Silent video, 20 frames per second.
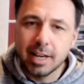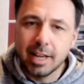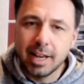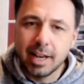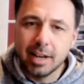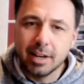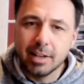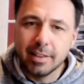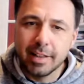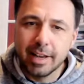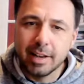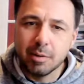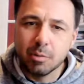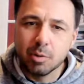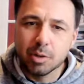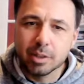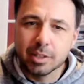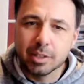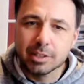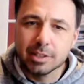How did that
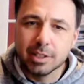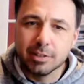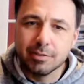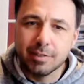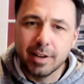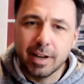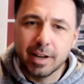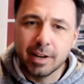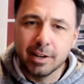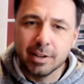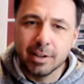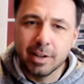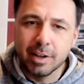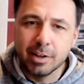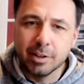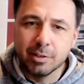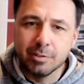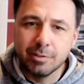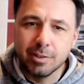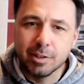work itself out? And are
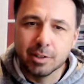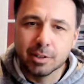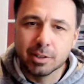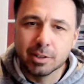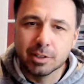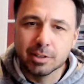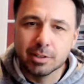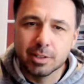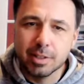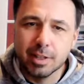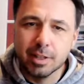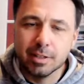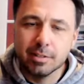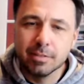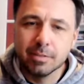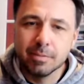you feeling good today?